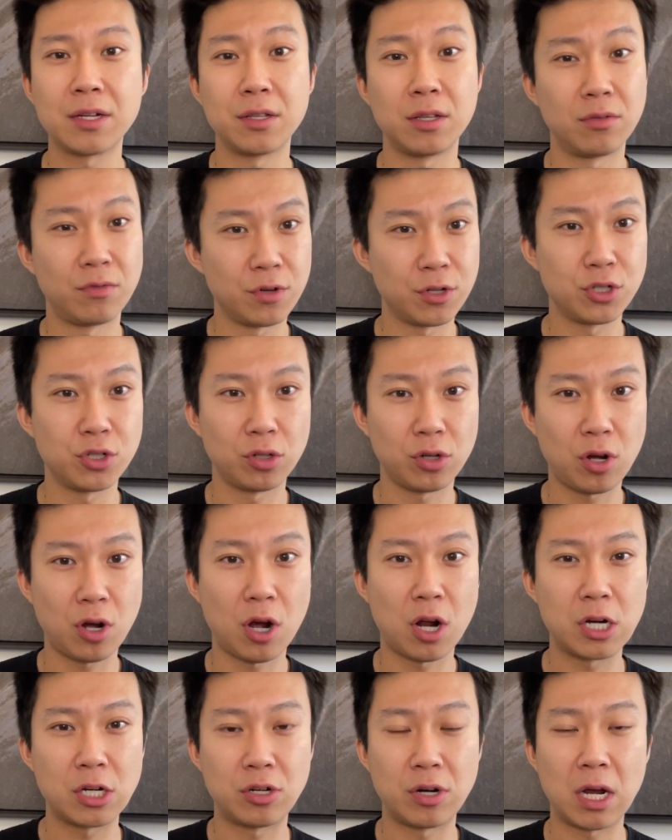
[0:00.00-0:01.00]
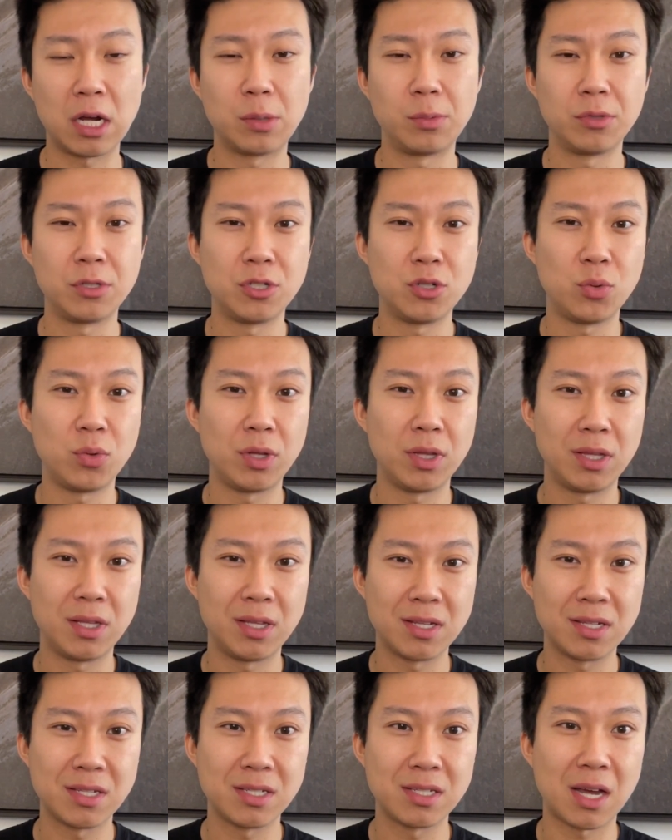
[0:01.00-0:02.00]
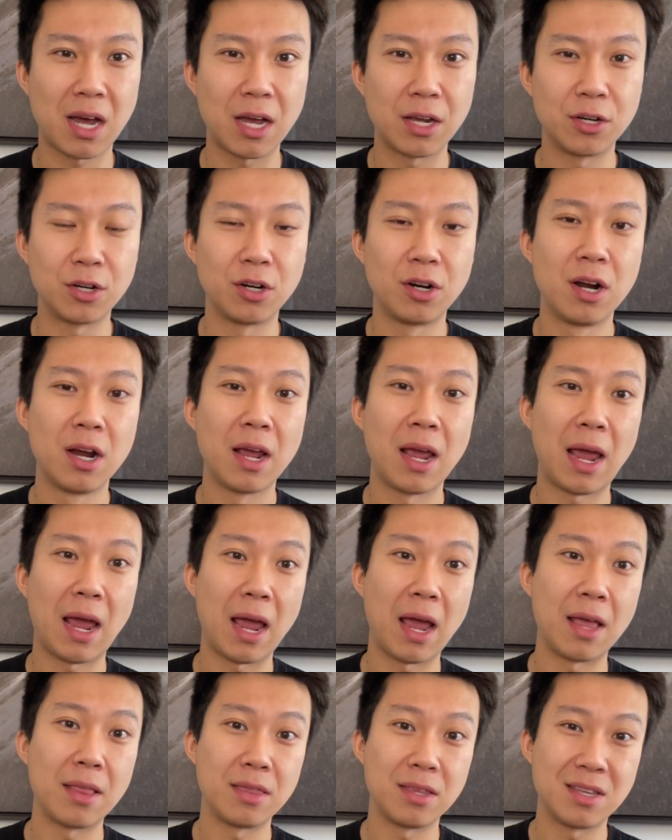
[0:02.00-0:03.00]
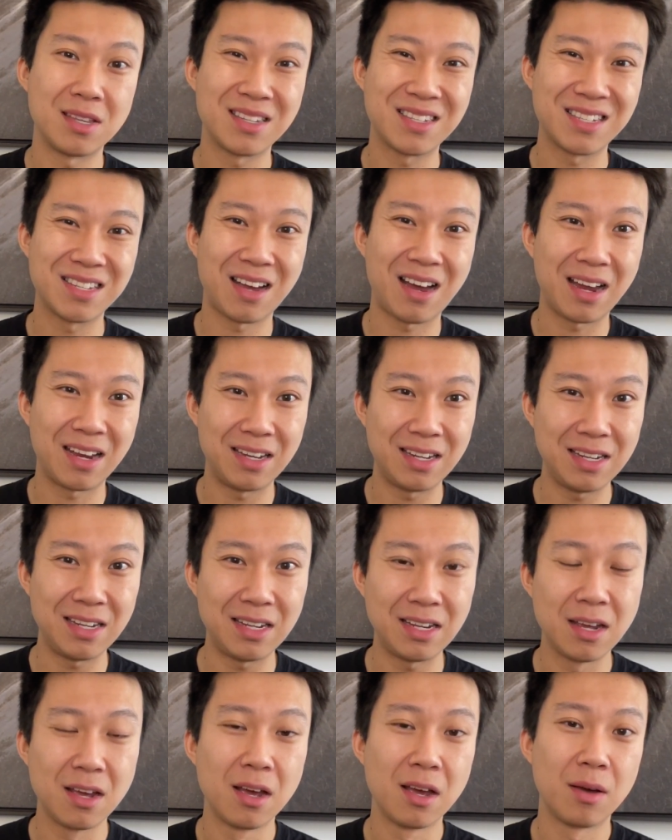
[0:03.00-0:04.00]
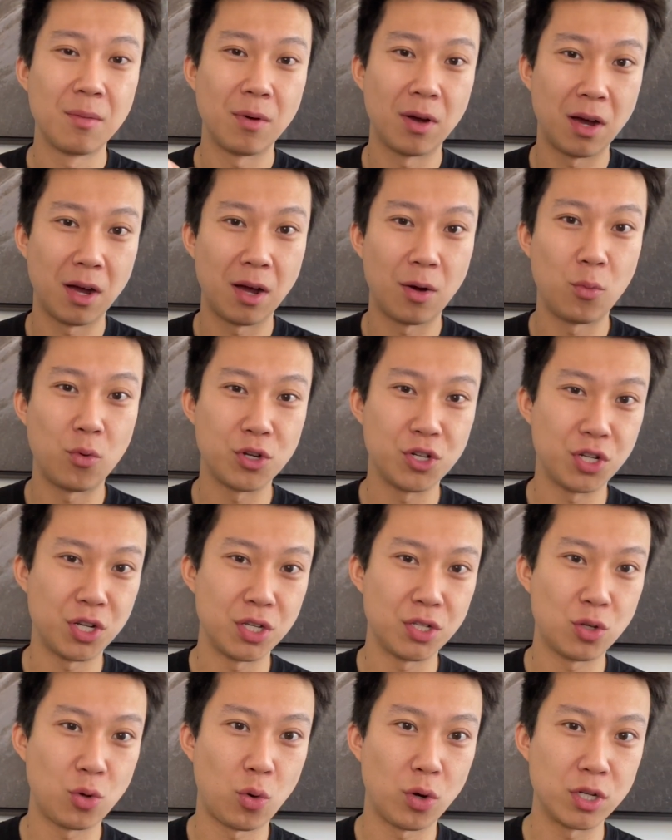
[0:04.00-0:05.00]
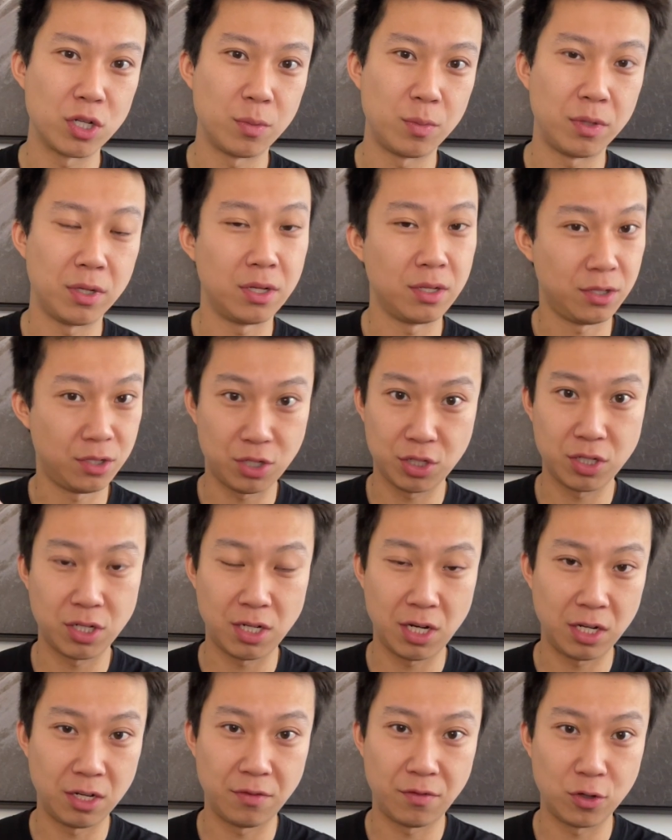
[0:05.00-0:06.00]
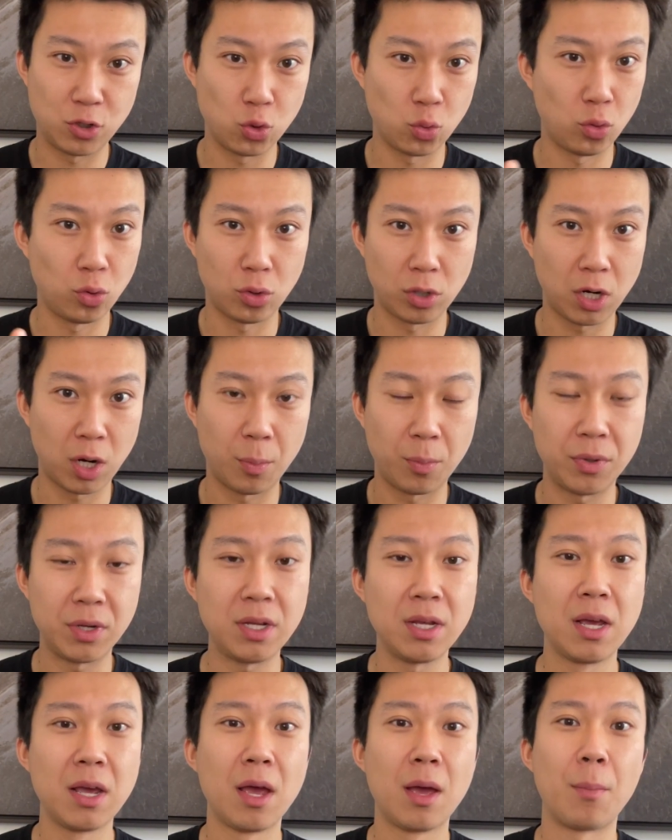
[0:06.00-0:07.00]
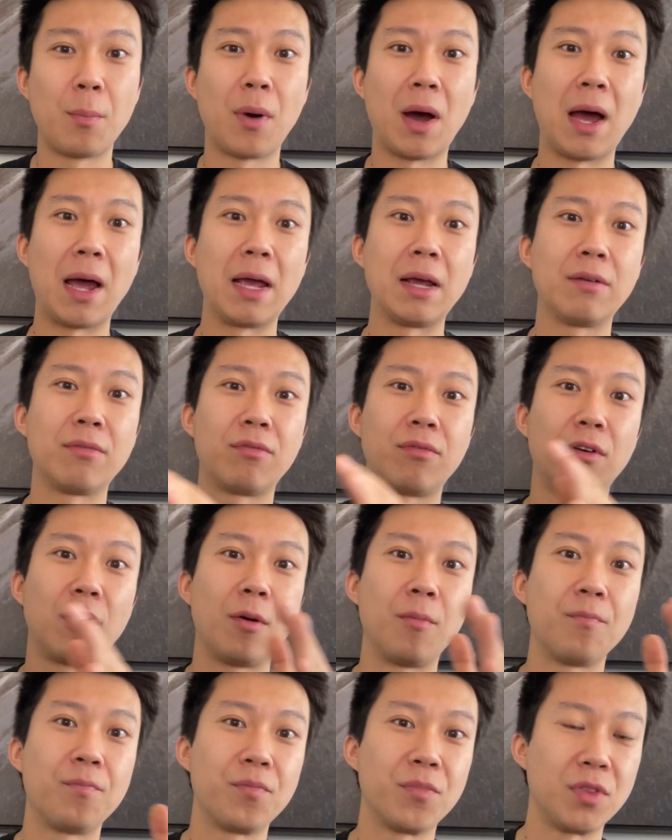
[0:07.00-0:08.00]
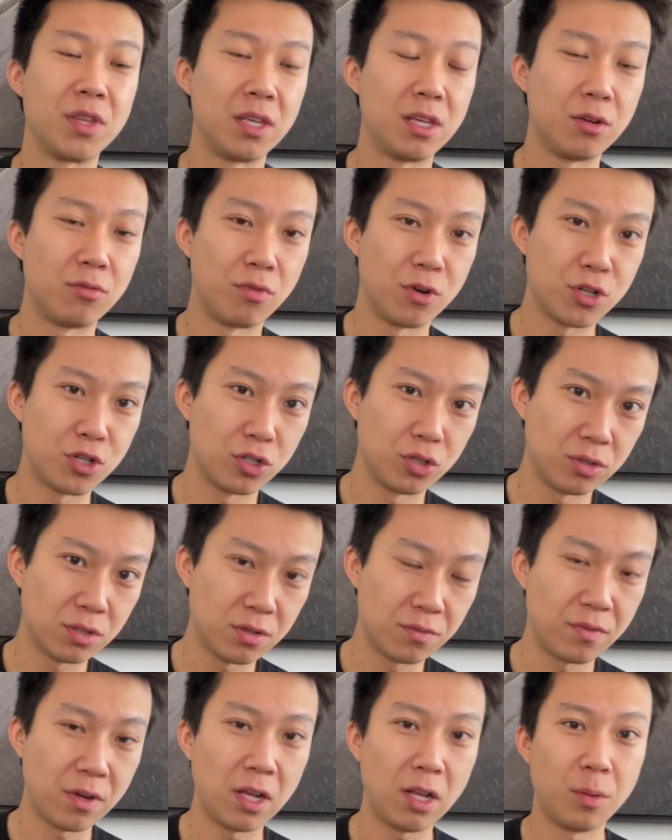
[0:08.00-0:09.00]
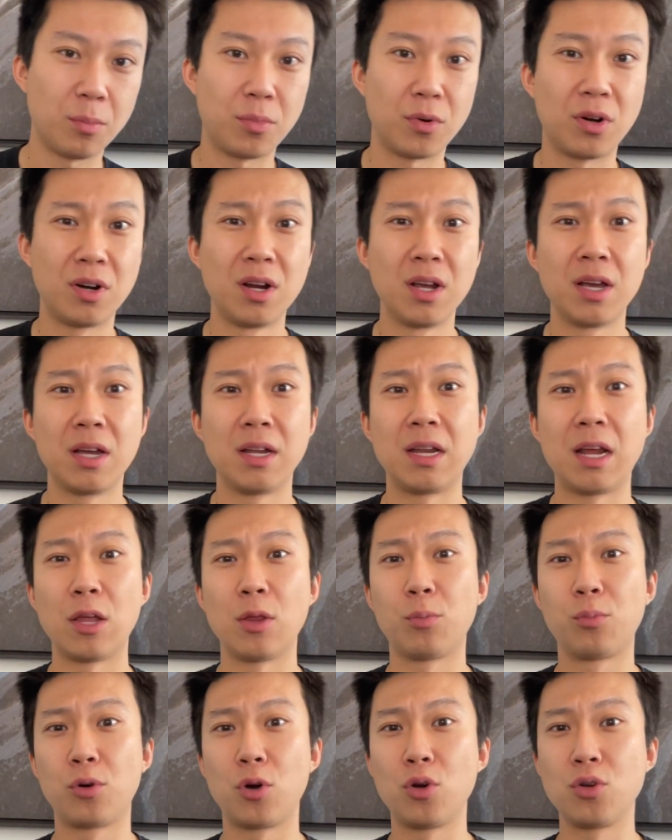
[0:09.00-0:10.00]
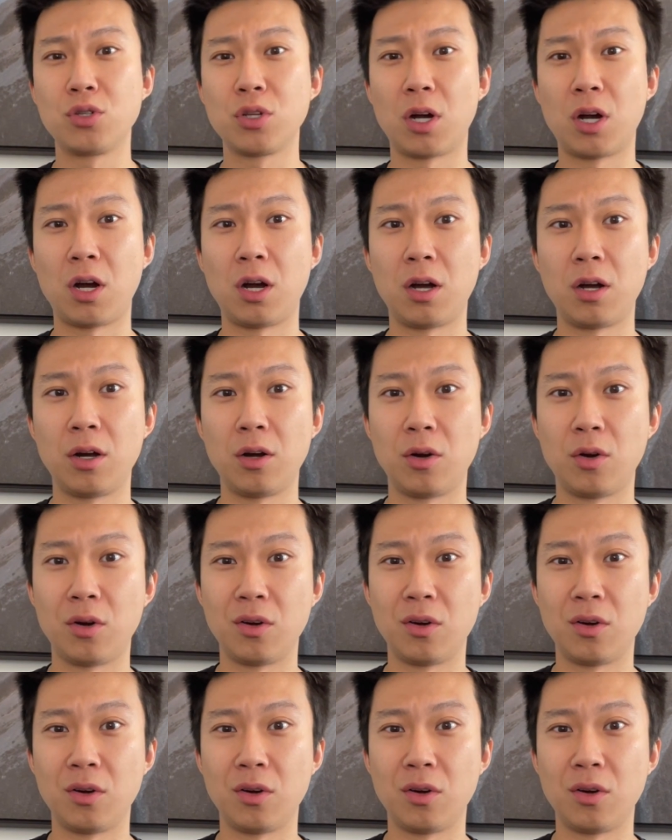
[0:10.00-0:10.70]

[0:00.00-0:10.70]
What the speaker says: the original contract between the assigner and the assignee, which is going to be just an individual or company buying from the original developer. Now the pros are